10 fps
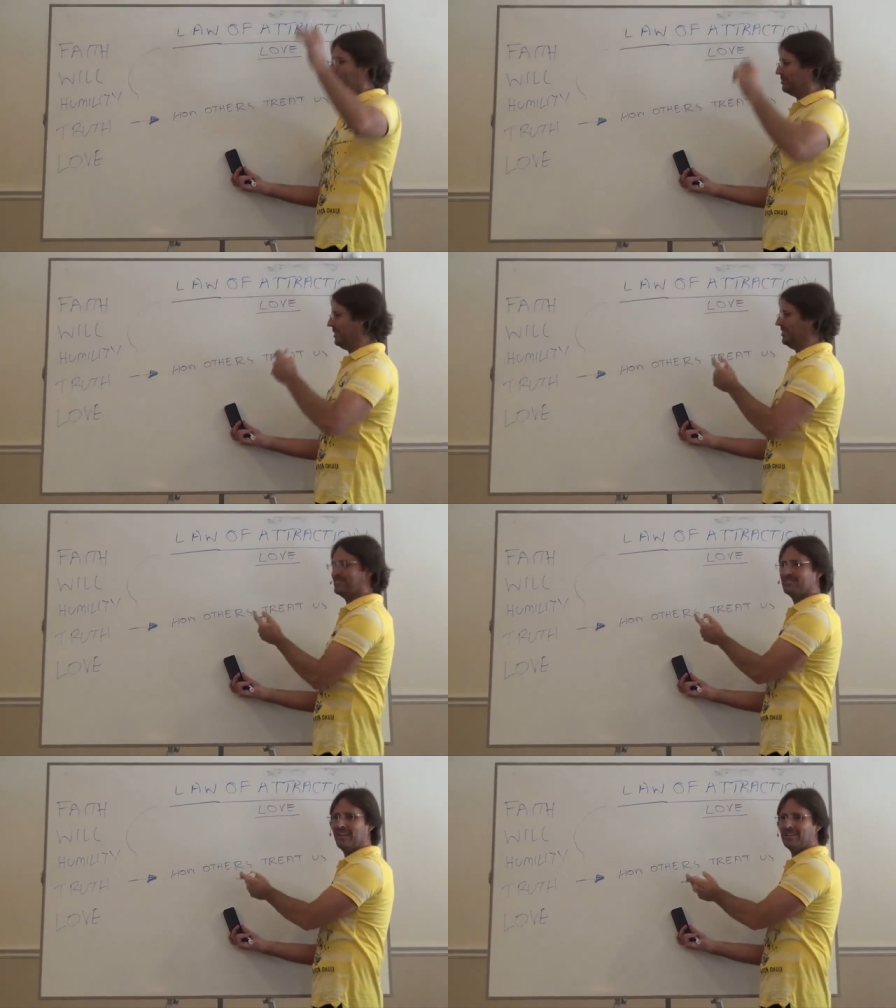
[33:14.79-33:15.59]
but when
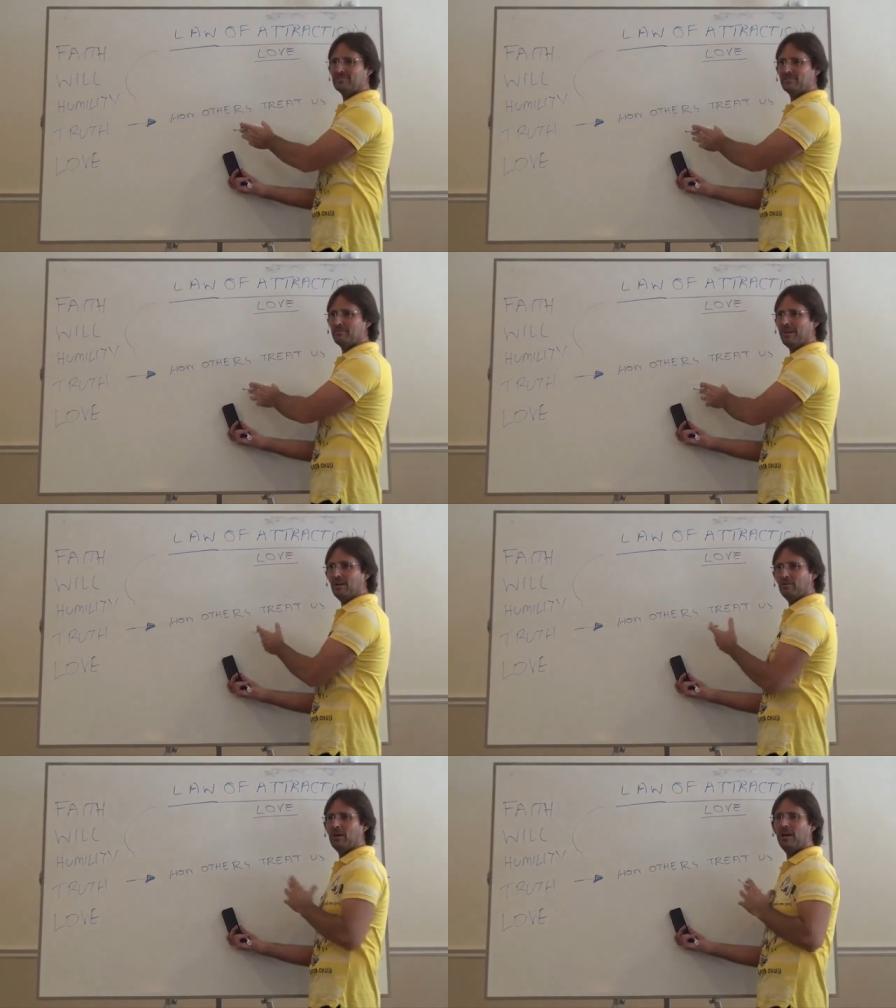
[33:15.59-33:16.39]
it starts talking about
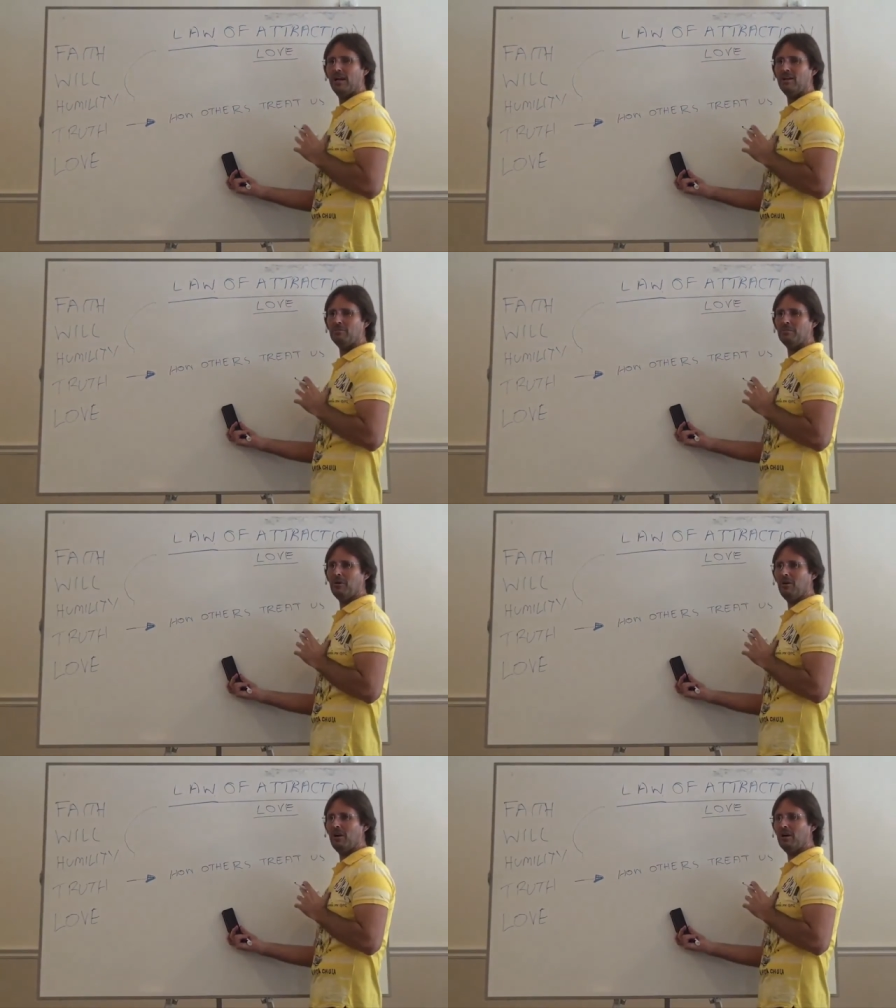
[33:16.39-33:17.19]
oh, how am
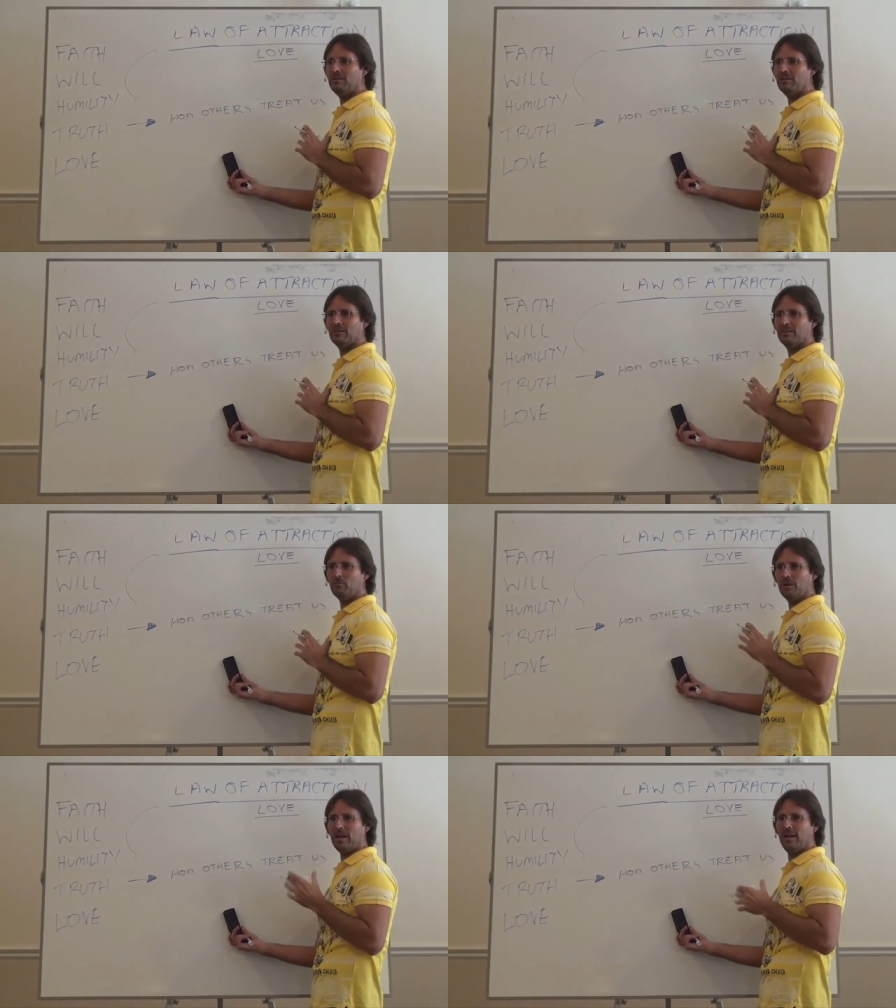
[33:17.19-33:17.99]
I,
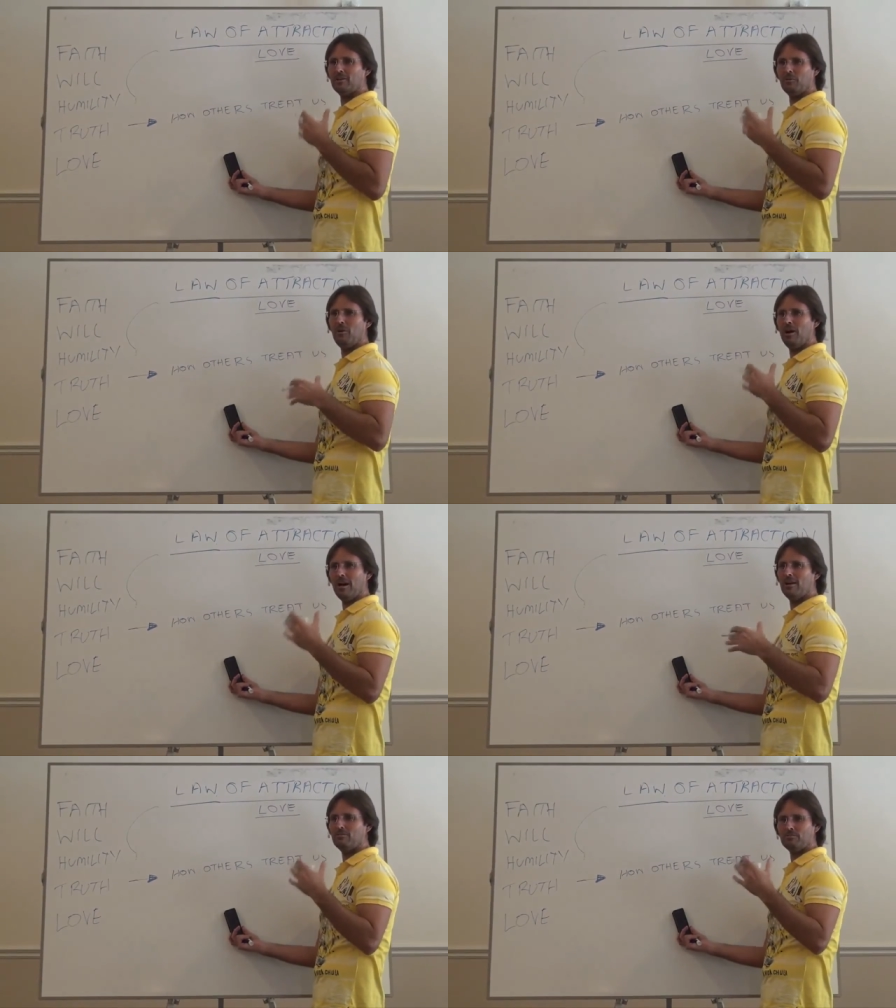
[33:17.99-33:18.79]
what, how do
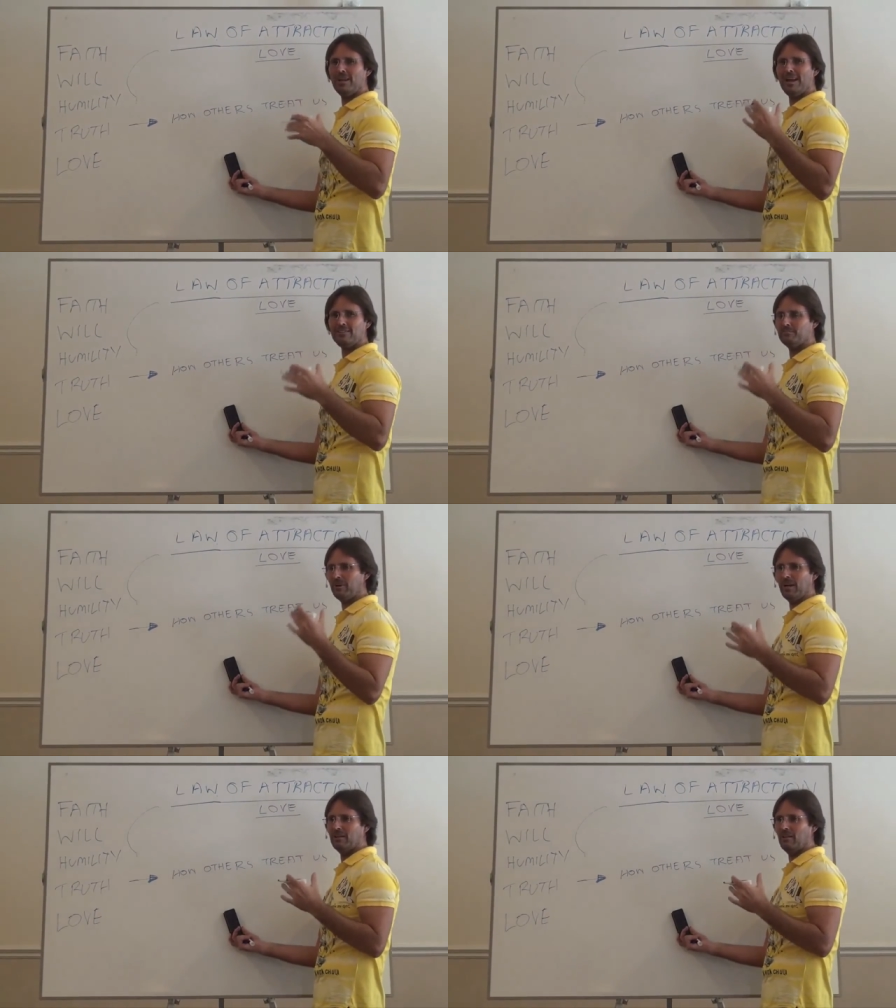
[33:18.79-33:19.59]
I react in
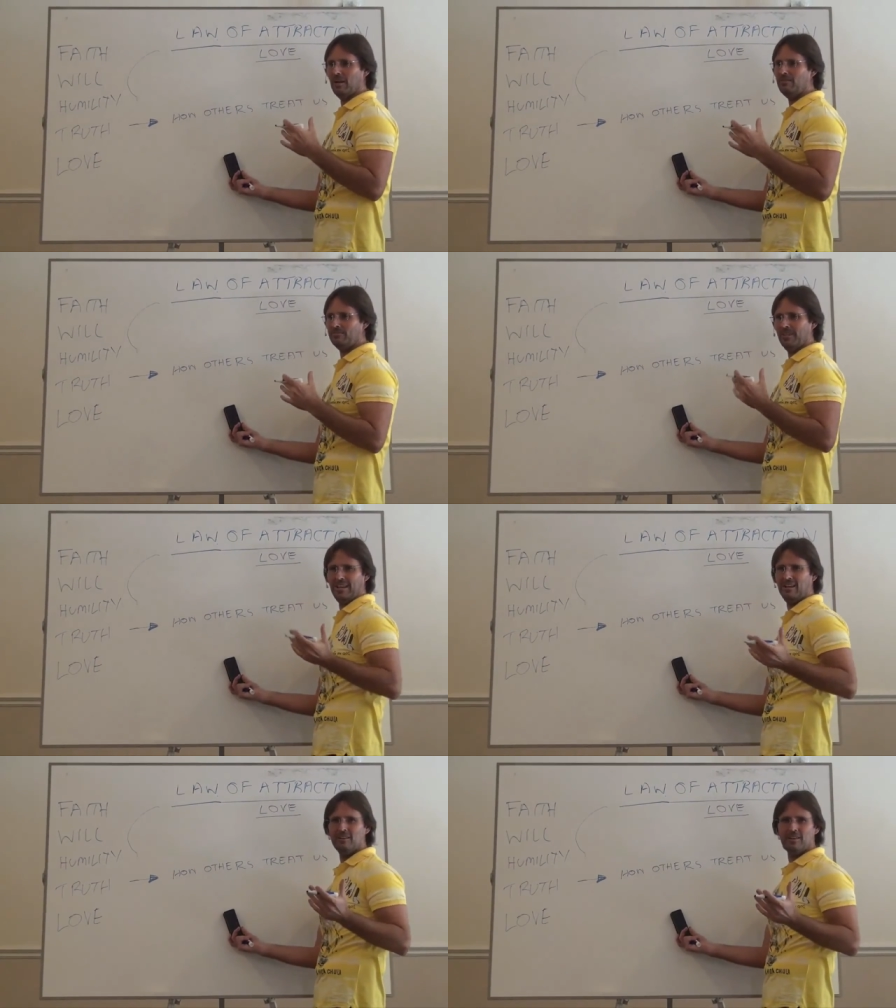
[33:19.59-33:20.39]
my life,
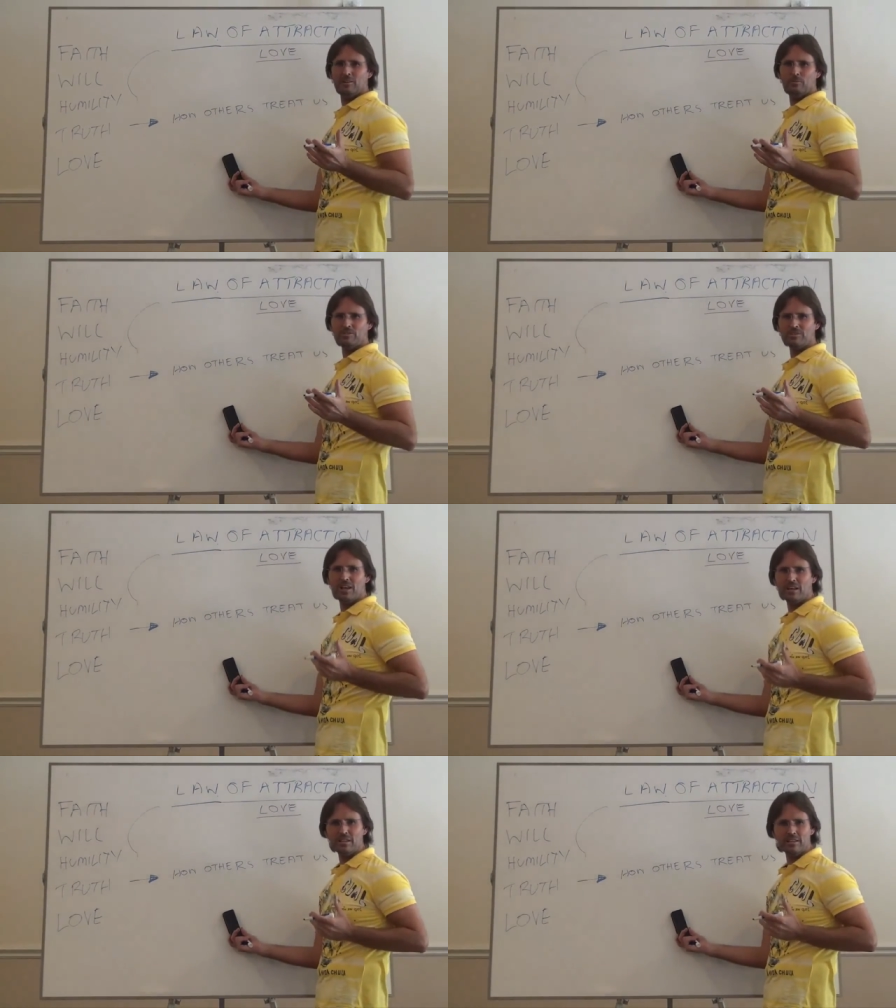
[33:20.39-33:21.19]
now we
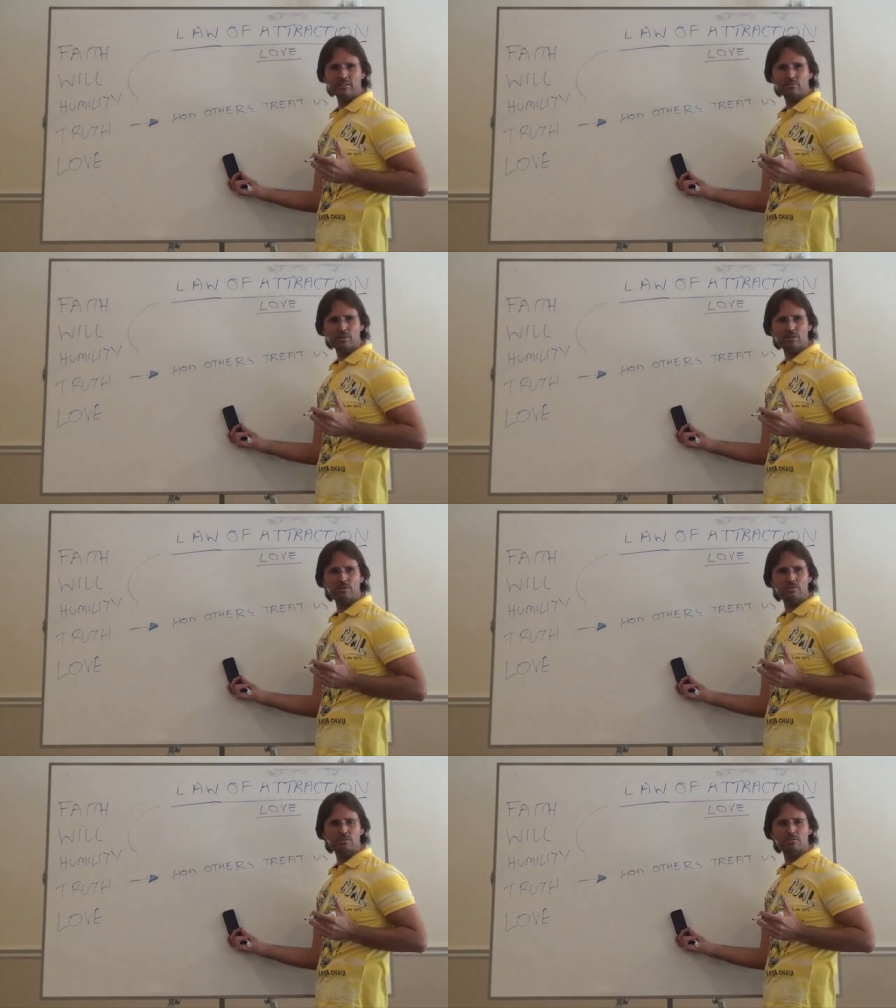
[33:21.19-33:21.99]
start getting
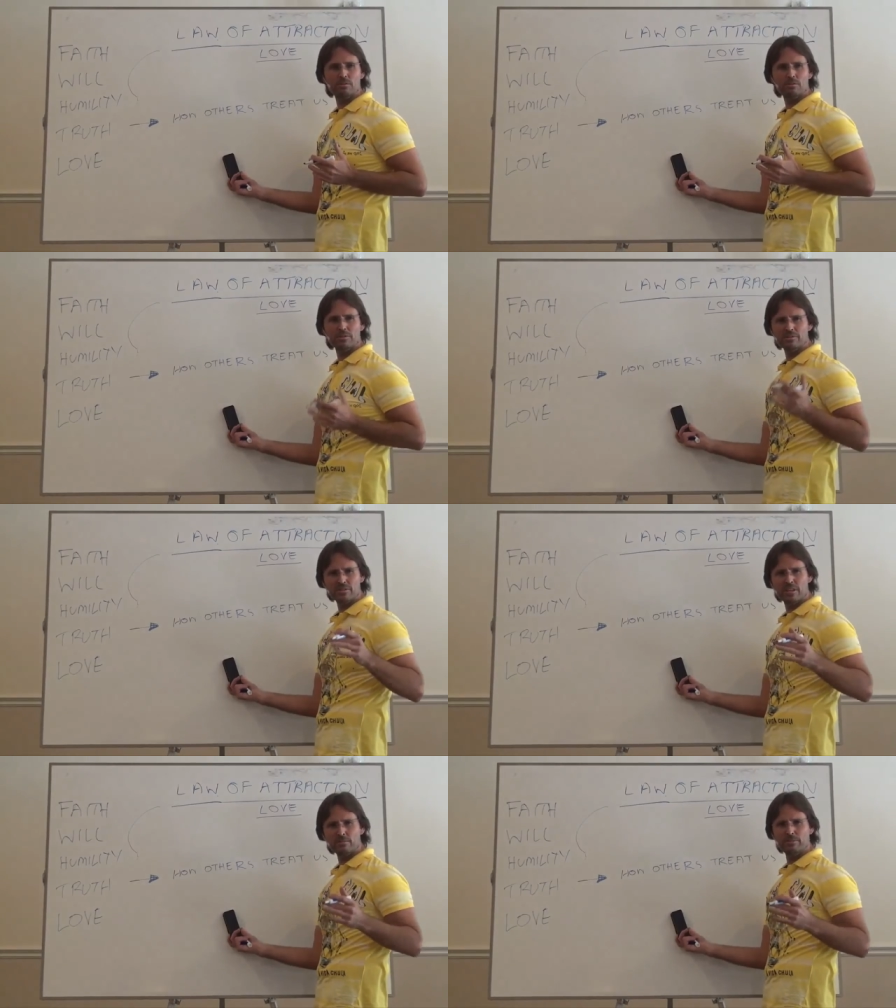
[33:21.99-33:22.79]
whoa it's
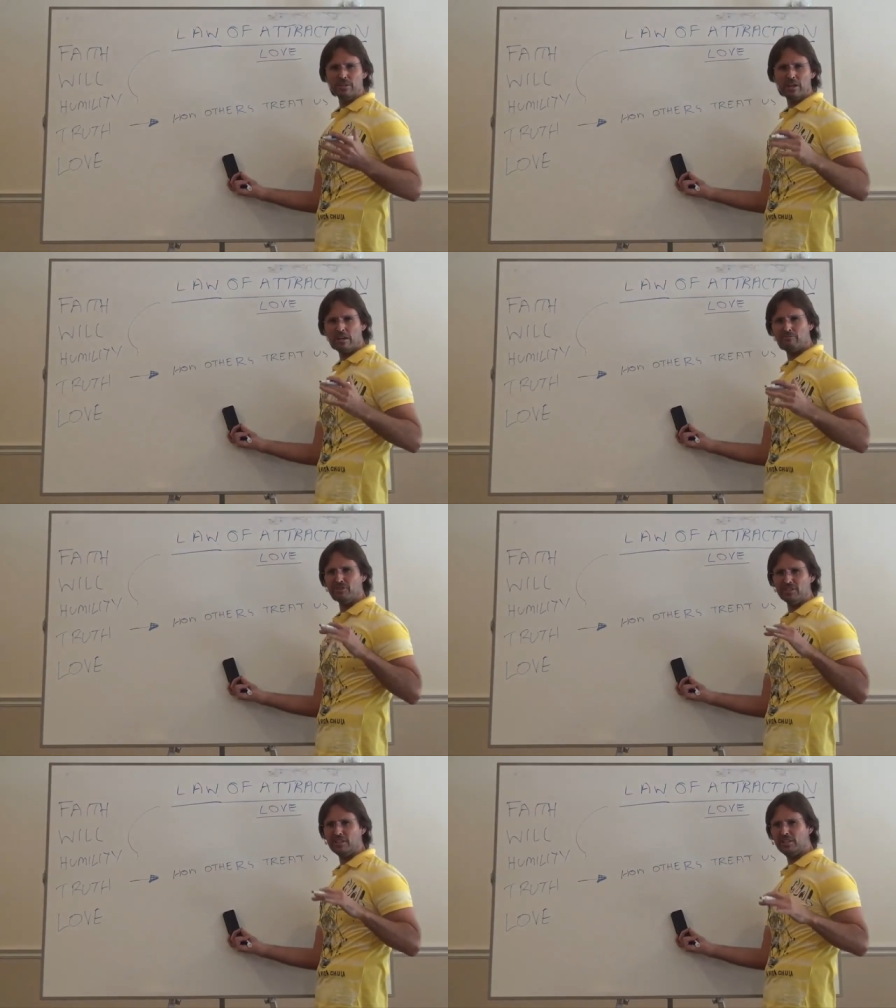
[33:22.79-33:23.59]
getting a bit
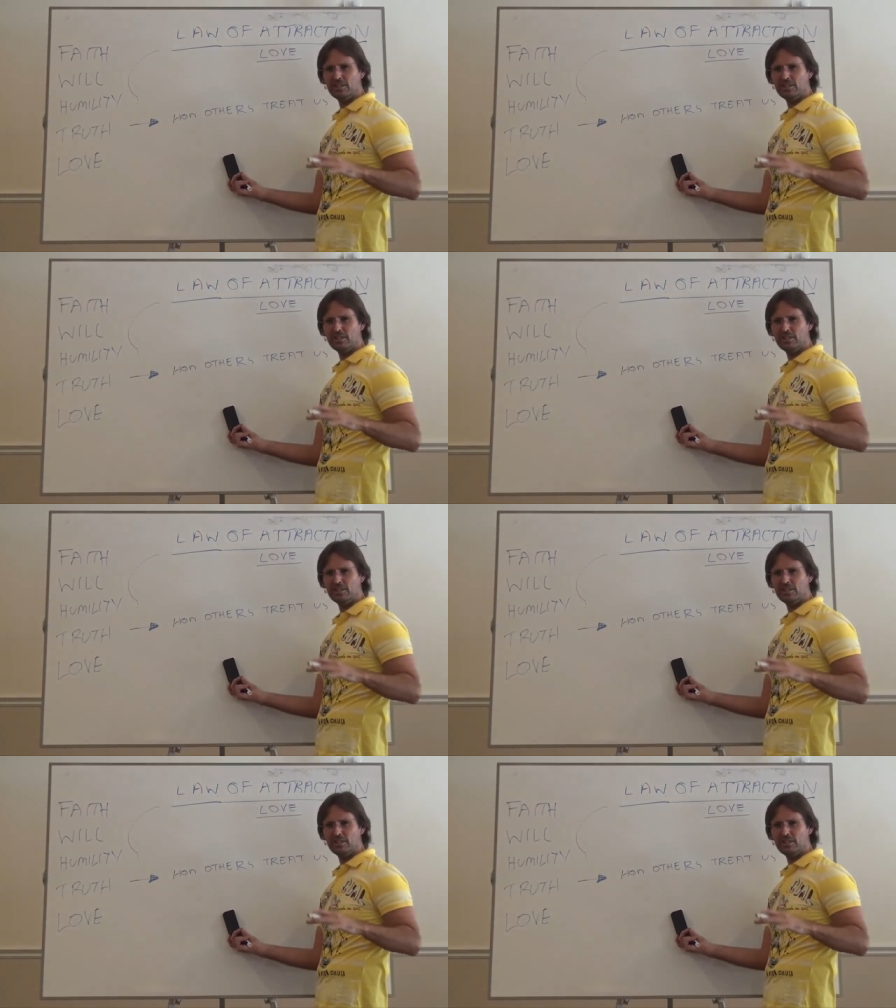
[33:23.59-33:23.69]
heavy.